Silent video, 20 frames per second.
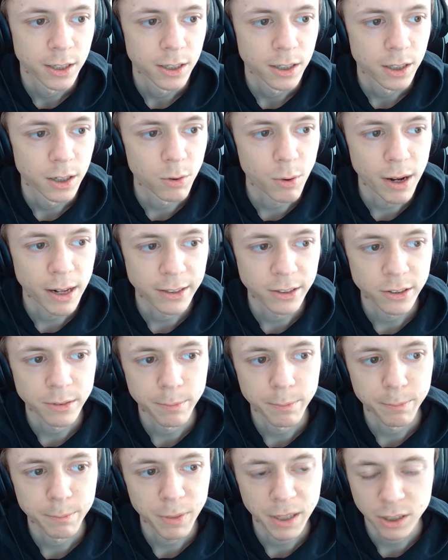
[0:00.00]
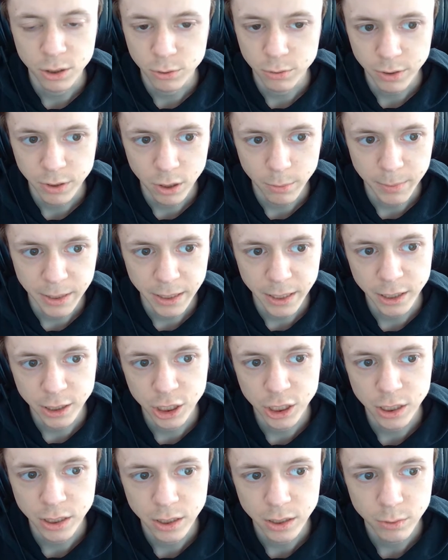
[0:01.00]
a well-known budget
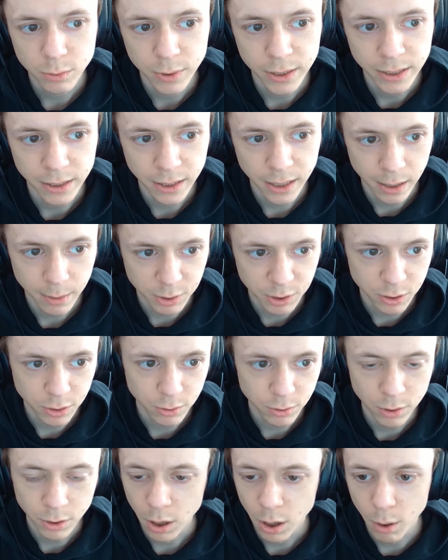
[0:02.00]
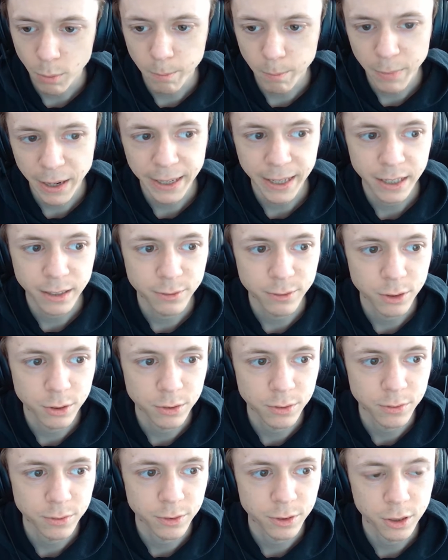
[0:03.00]
recommendation when it comes to open-back
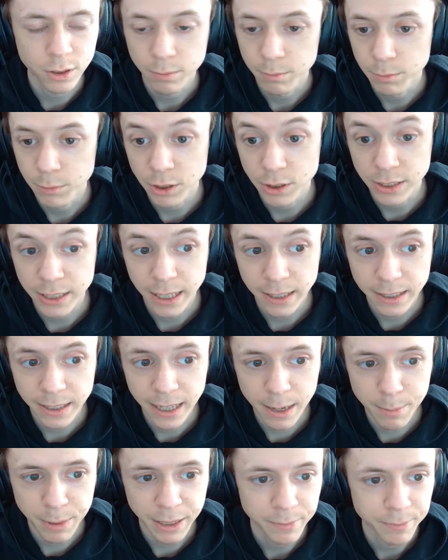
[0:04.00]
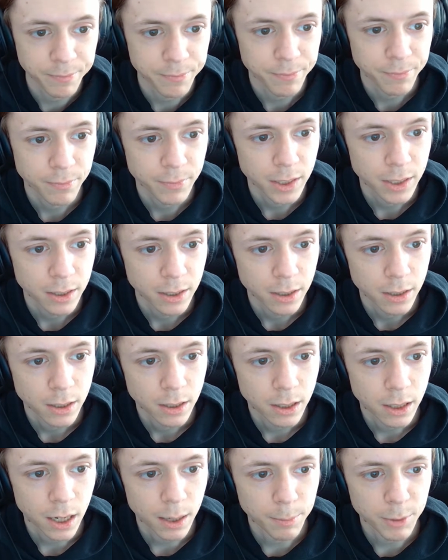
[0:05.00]
headphones for music and gaming.
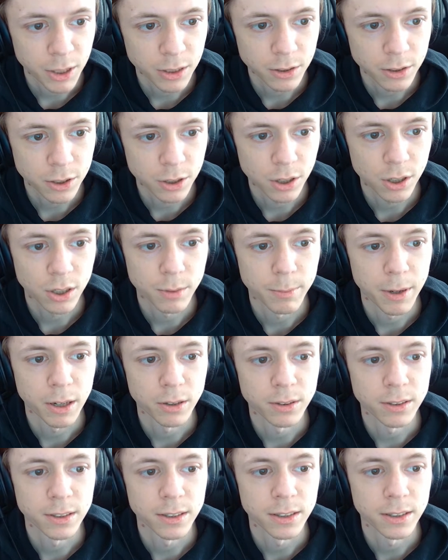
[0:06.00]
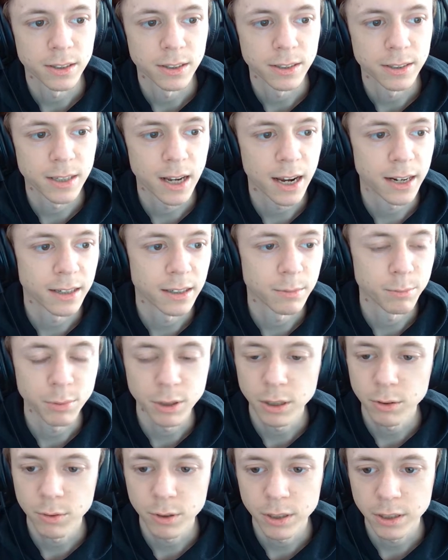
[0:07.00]
I'm going to talk about the design and
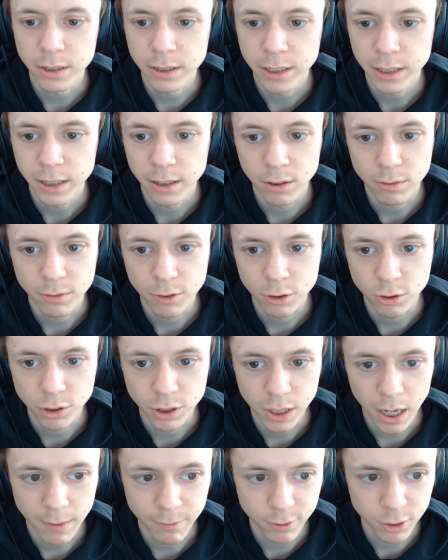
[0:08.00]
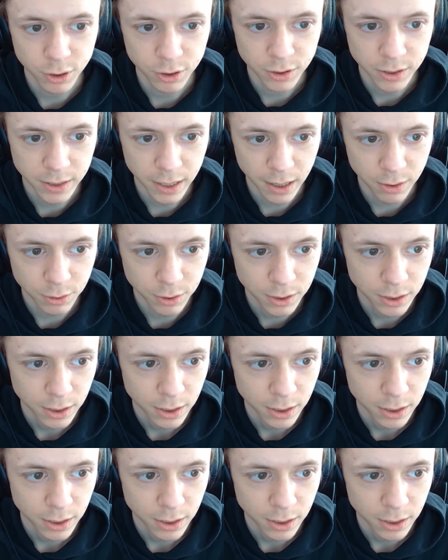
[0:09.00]
build quality and of course comfort and sound.